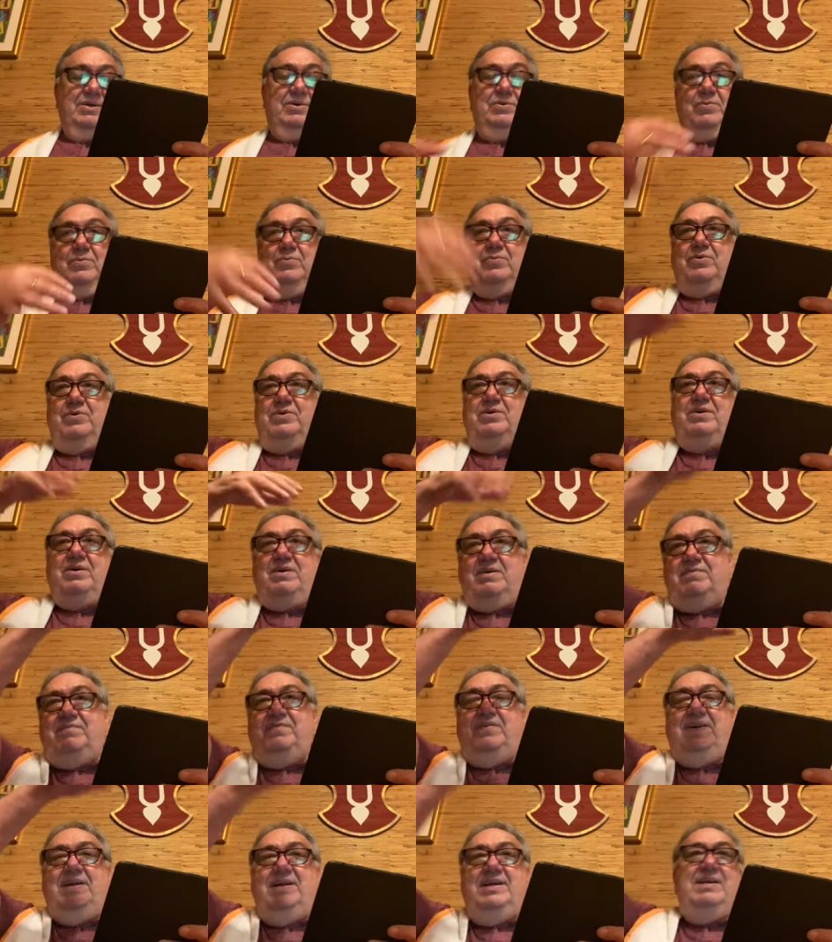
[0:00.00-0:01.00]
ward off
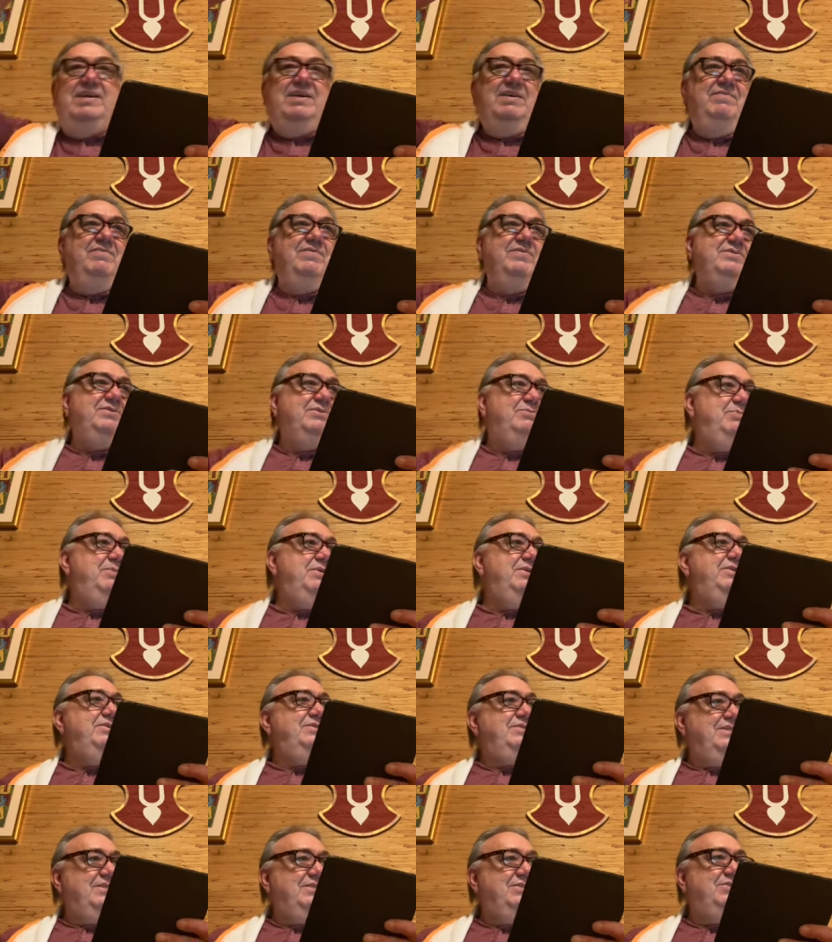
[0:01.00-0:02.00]
any evil
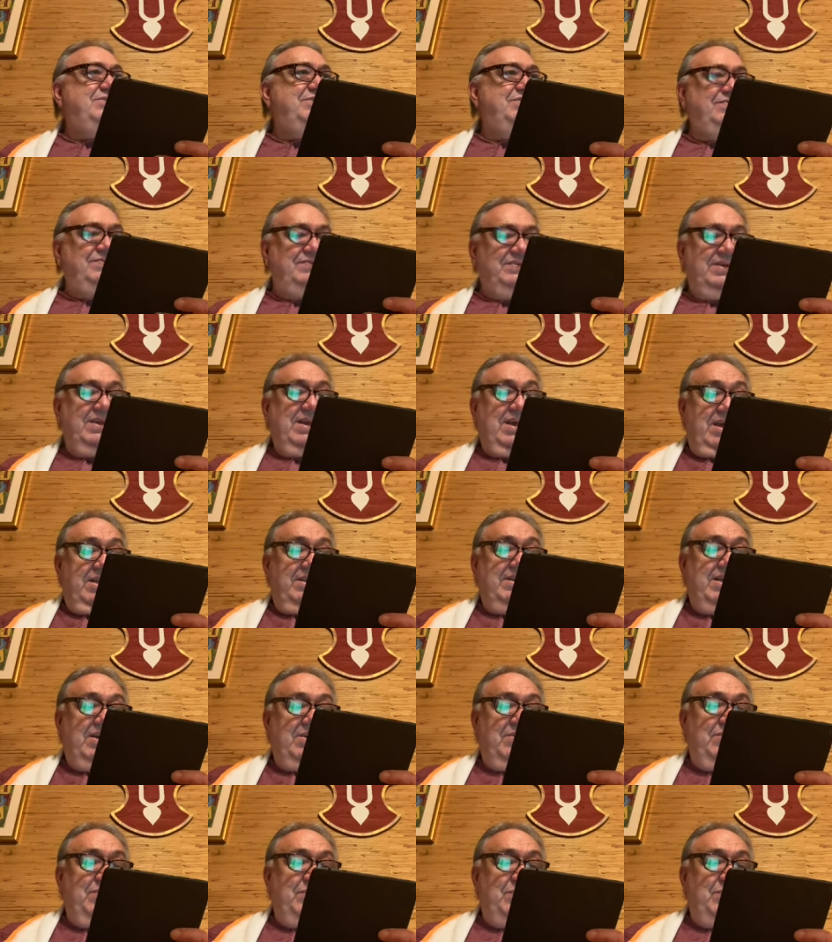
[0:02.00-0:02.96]
spirits and so forth. They're